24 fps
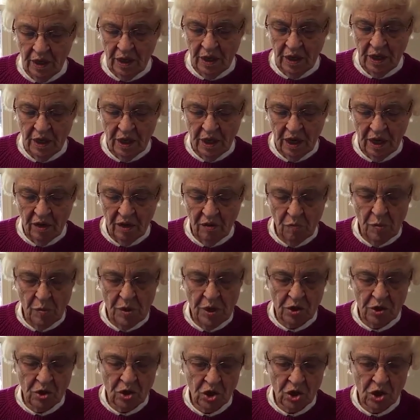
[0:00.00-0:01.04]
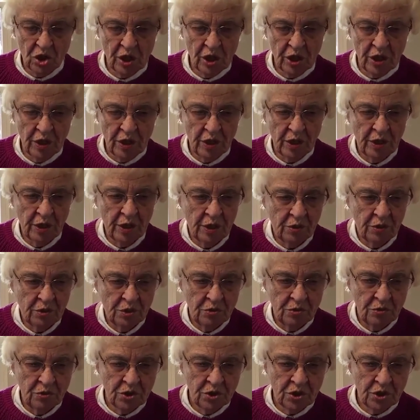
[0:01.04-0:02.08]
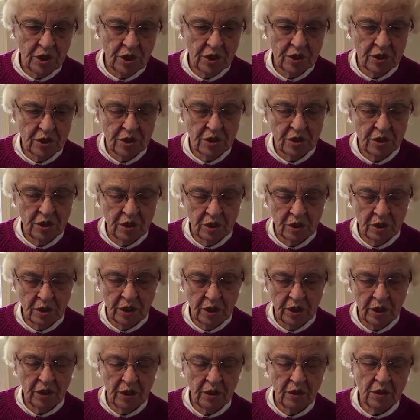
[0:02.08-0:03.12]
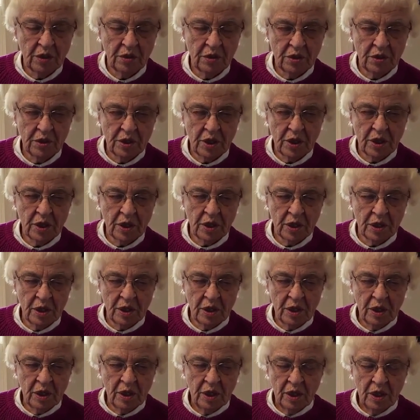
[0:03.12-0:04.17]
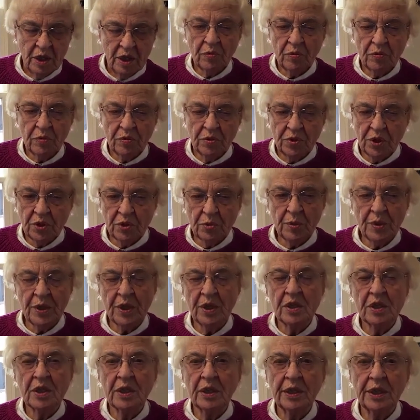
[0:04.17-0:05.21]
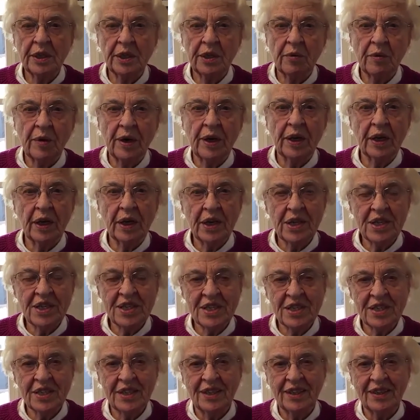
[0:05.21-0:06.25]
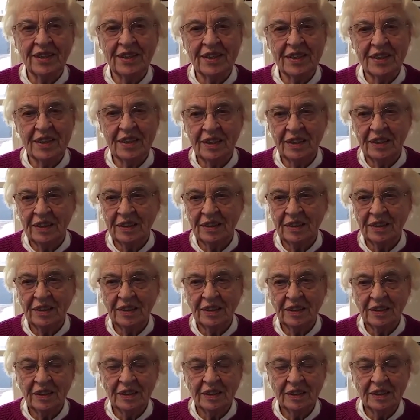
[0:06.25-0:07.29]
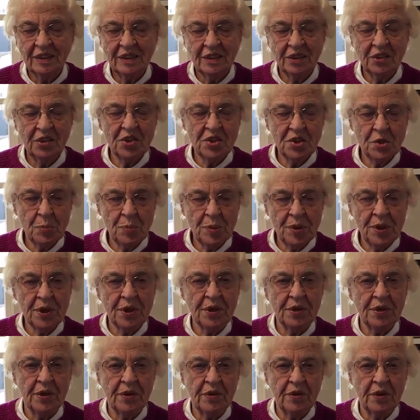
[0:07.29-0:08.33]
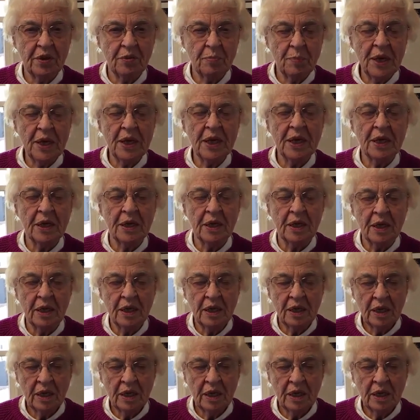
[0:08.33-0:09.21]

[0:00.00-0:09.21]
He gave me a shot. I had 2 shots in the leg and the thigh. 6 weeks later, I guess, that it disappeared, the pain.